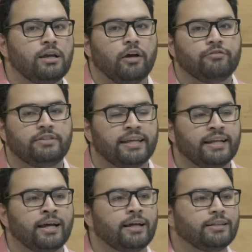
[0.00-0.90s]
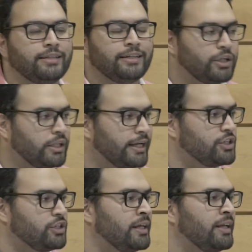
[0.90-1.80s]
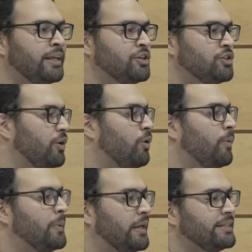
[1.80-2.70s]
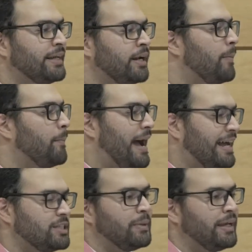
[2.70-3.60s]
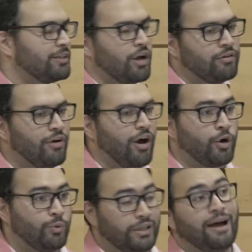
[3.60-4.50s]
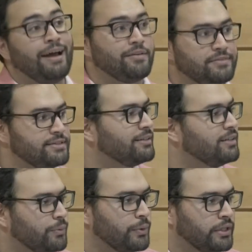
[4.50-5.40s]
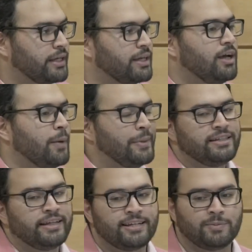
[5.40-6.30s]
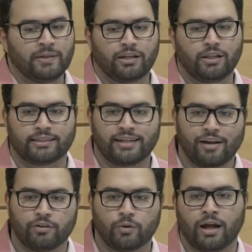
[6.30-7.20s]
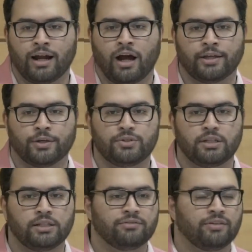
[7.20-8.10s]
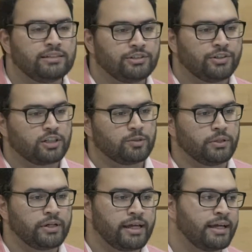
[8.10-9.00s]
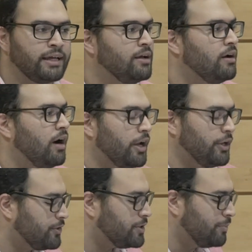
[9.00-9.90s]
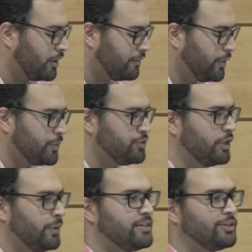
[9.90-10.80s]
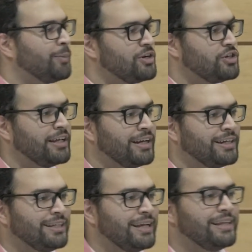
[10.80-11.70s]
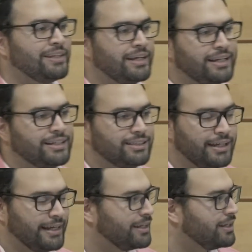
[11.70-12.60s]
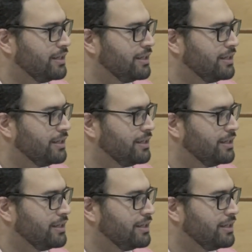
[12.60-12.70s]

of data collection and just the whole big data aspect of our lives, really. I mean, data is being collected everywhere. IoT devices are exploding. Your smartphone generates so much data a day that it's like,